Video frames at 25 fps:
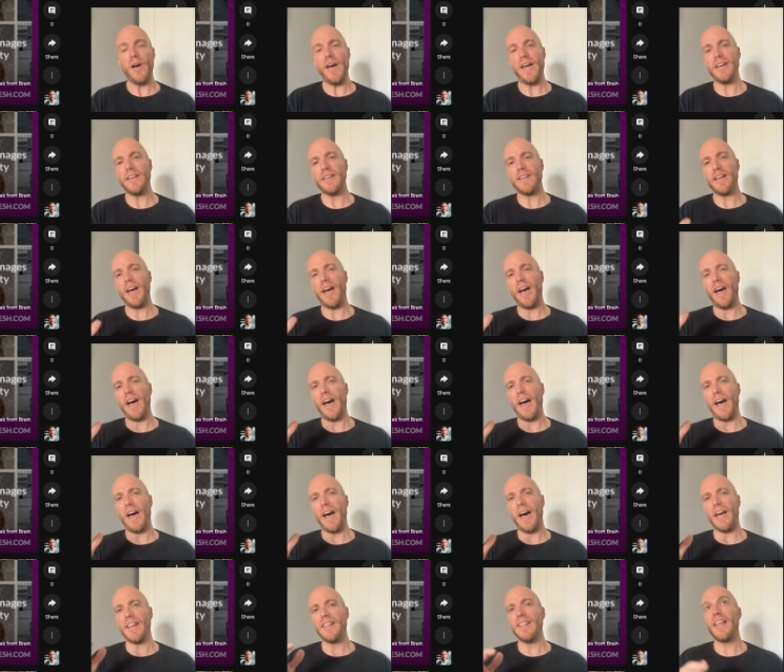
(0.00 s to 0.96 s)
And
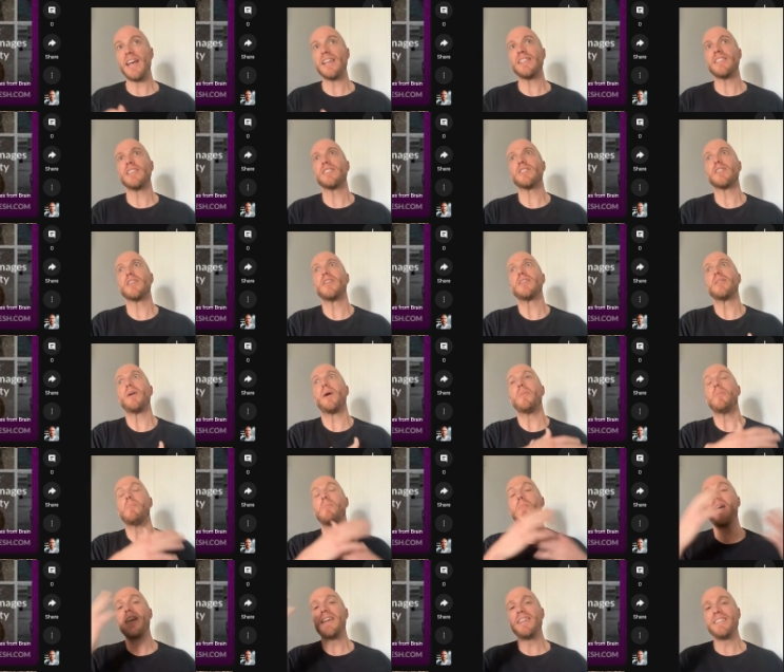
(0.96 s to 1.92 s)
unless it's an
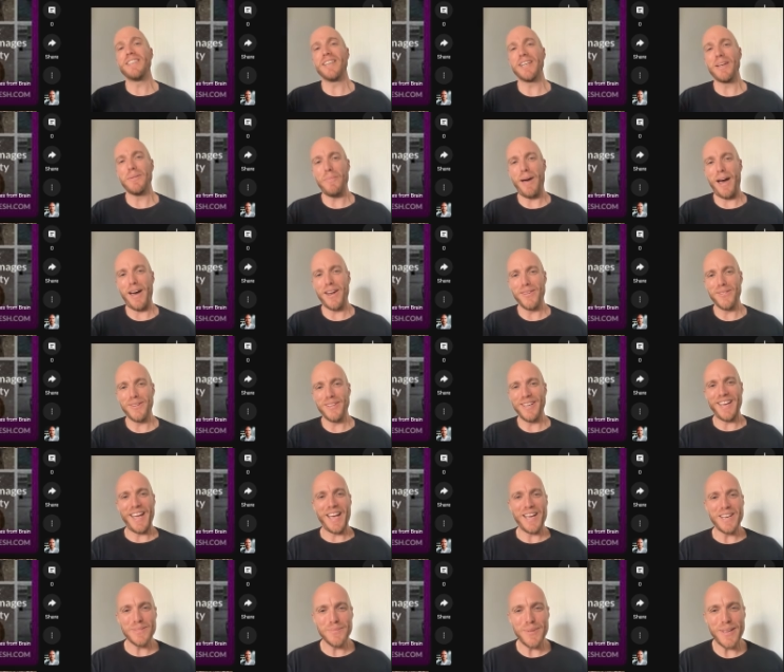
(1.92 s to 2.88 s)
amazing amount of
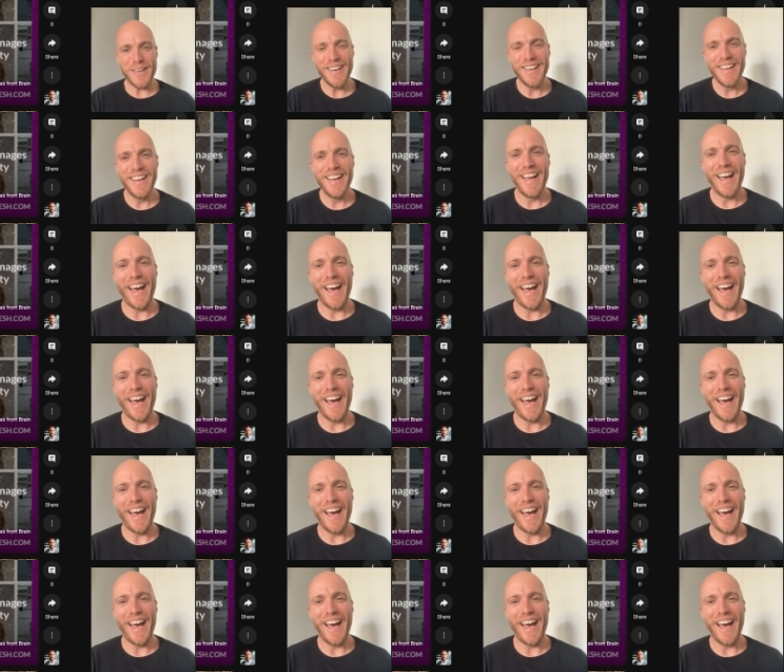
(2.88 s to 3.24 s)
engagement,